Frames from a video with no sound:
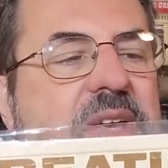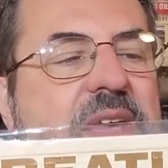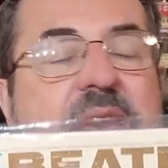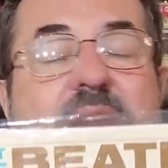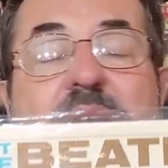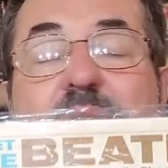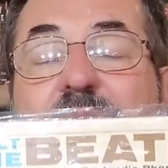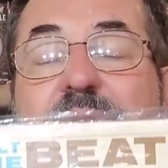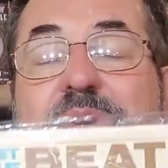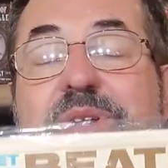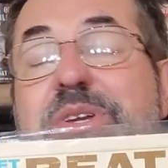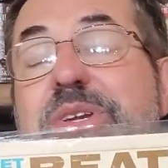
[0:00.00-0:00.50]

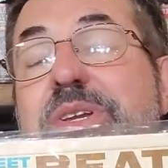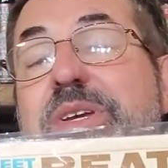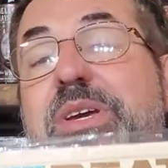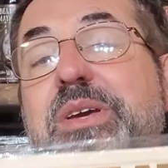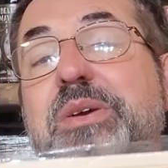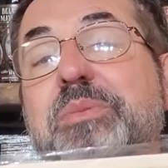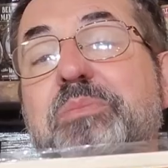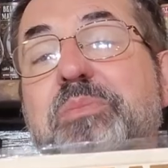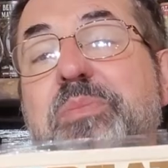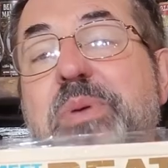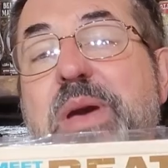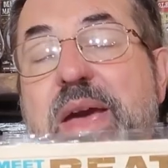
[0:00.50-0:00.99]
and we're going to
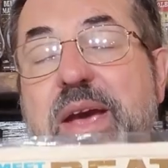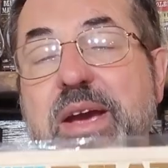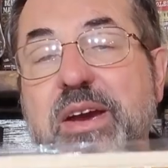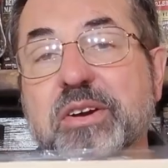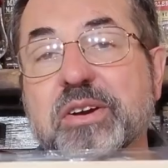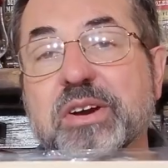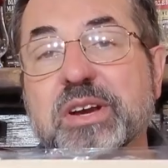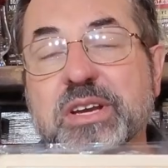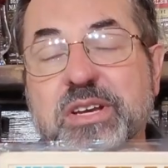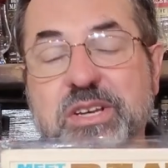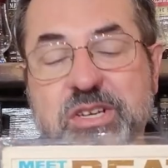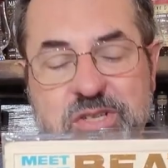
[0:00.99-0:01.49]

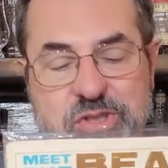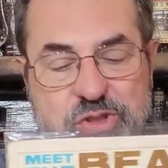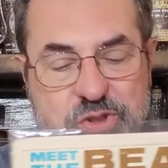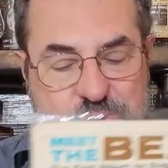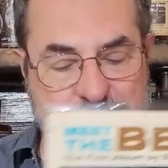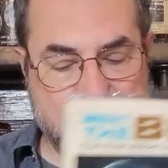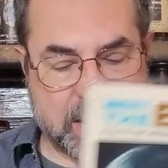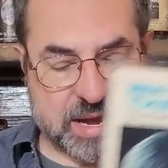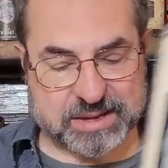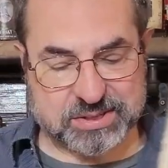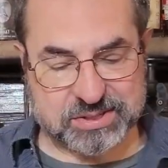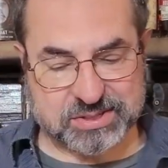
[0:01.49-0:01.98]
compare and
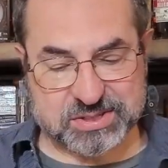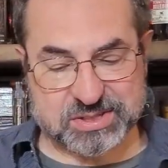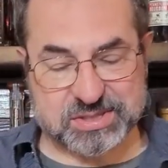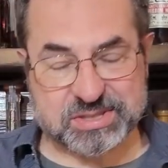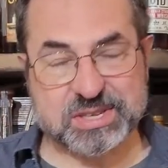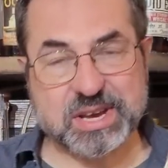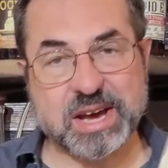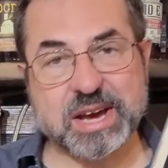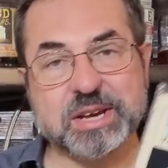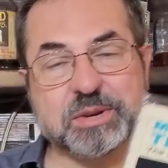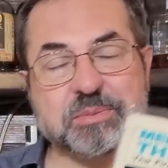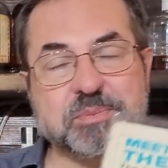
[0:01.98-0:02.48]
contrast
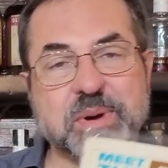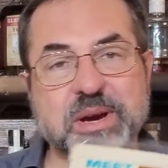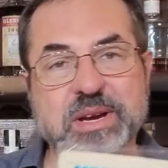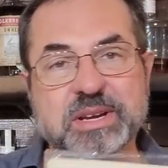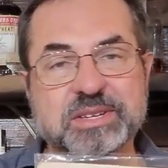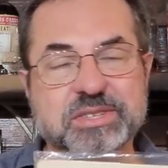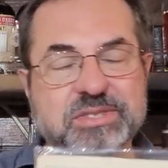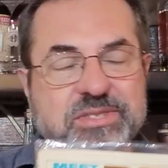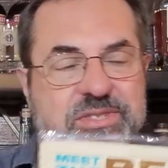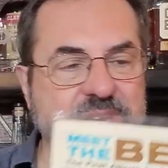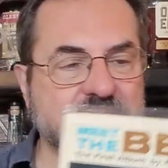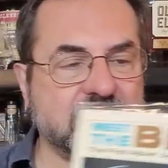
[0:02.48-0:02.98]
side by
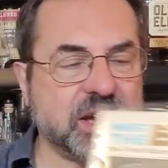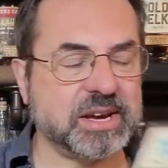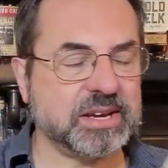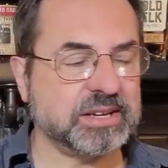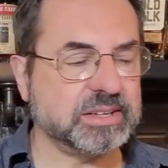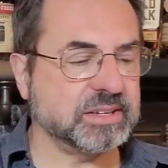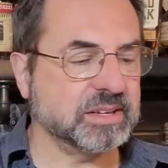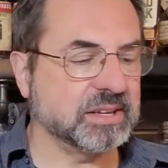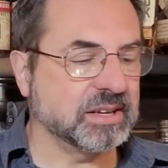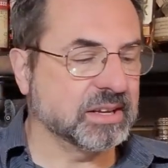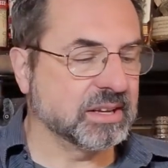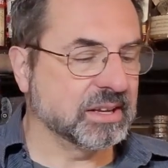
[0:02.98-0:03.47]
side
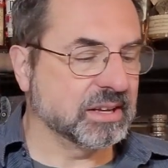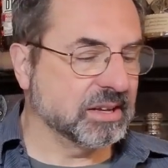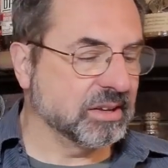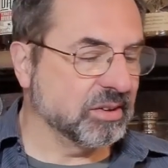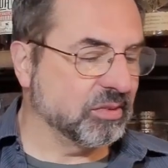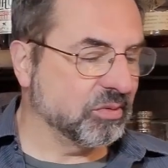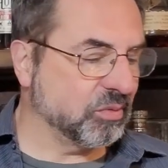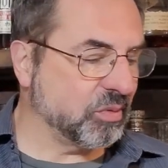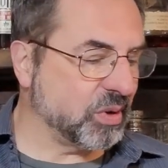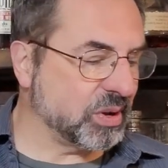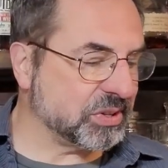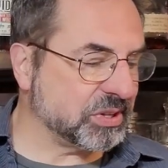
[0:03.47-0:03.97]

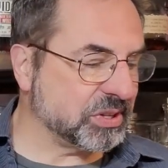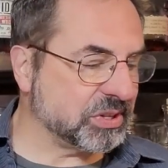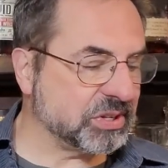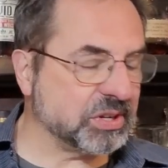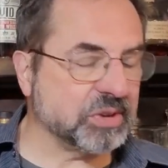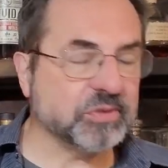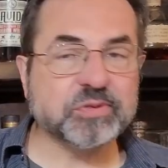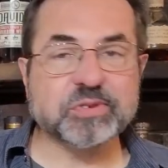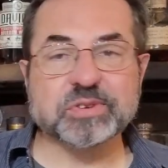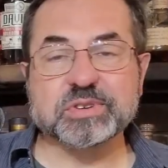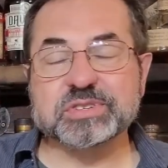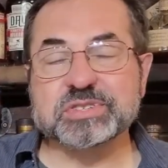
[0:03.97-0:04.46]
what the
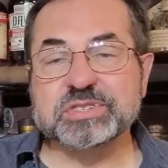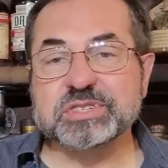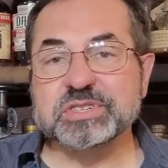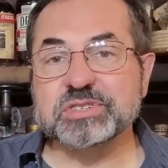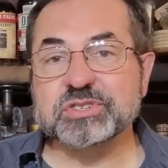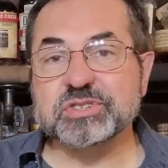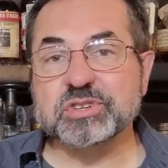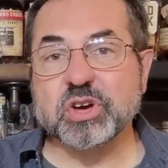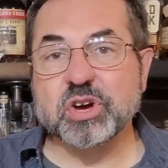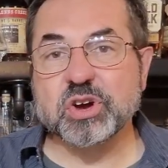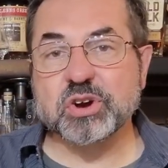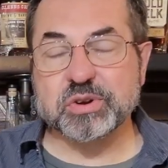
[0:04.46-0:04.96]

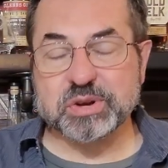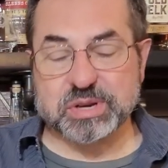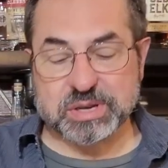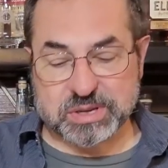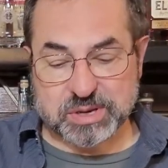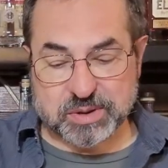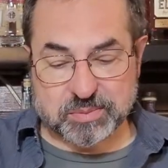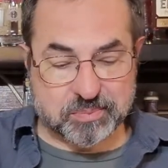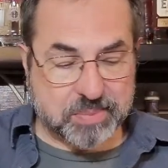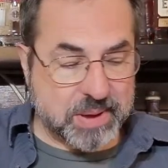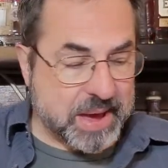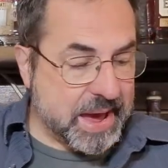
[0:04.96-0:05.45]
differences are in
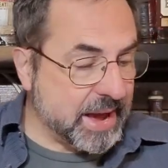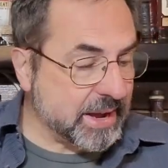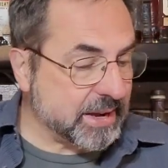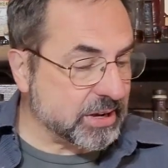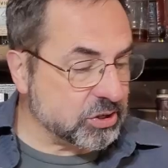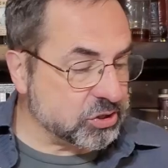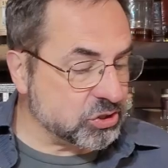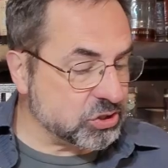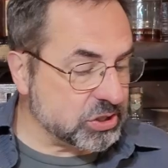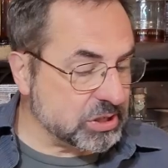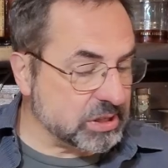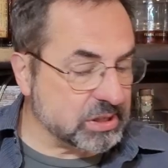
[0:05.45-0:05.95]
the
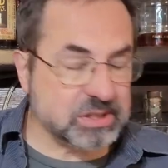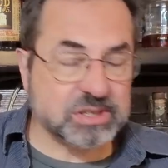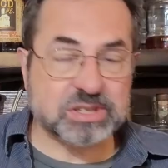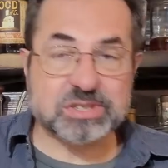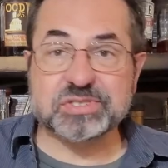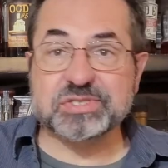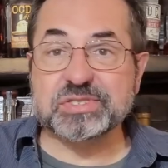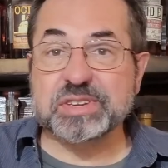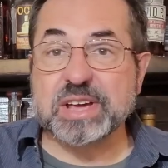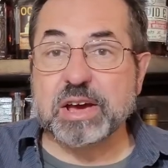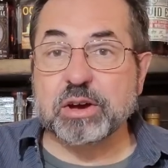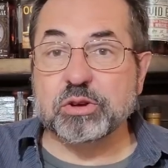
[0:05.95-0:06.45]
packaging, the
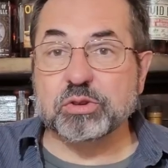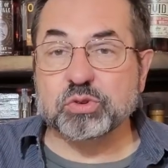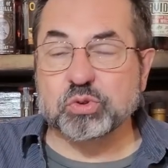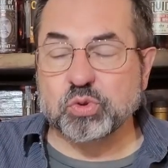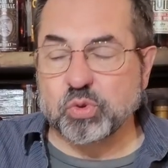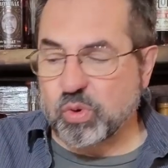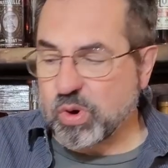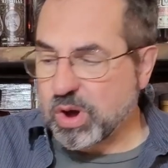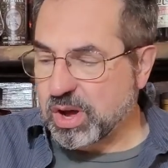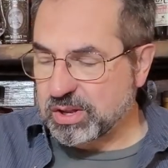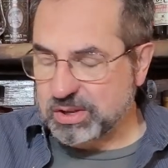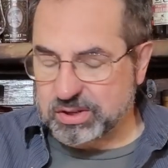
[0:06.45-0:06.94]
sound
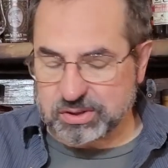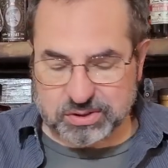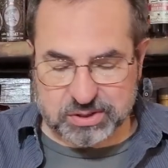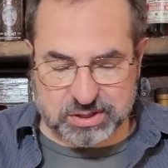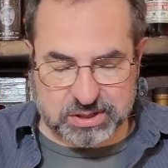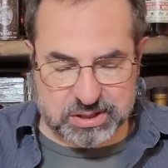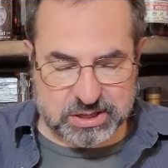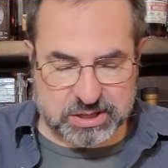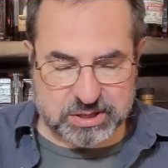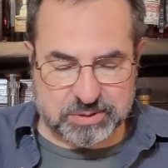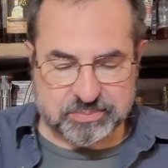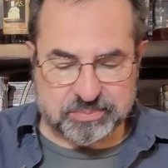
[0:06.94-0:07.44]

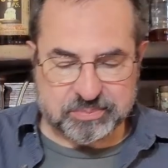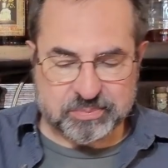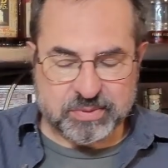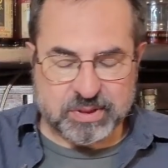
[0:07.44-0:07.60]
quality,